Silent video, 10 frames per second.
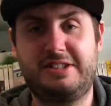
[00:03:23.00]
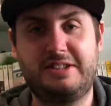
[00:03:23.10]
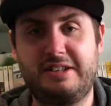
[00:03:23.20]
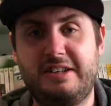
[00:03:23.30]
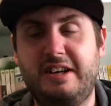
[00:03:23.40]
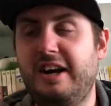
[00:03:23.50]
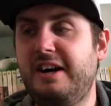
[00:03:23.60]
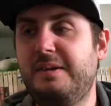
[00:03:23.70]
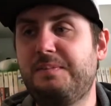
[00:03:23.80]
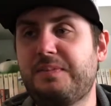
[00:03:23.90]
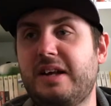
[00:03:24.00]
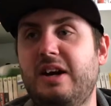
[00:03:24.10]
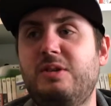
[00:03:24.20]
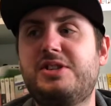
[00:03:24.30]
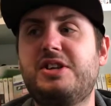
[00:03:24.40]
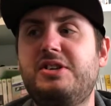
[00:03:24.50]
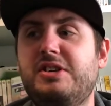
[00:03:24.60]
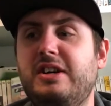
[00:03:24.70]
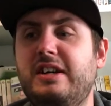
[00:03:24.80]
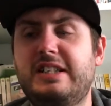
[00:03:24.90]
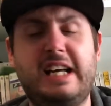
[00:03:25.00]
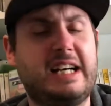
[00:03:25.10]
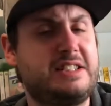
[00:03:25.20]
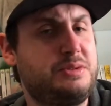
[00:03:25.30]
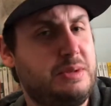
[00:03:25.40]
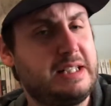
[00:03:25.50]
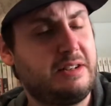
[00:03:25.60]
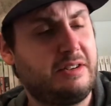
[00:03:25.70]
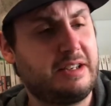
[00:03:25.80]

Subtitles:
to do. Also, she has this weird